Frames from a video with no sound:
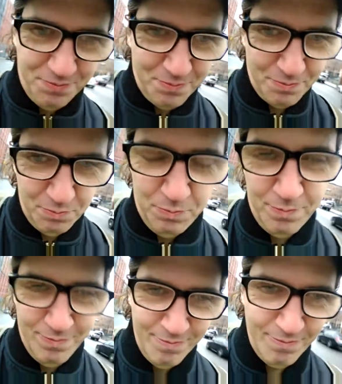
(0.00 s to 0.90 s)

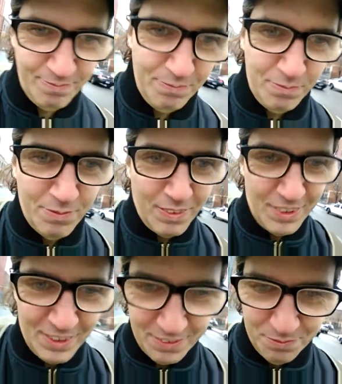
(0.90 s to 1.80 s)
Nothing is said.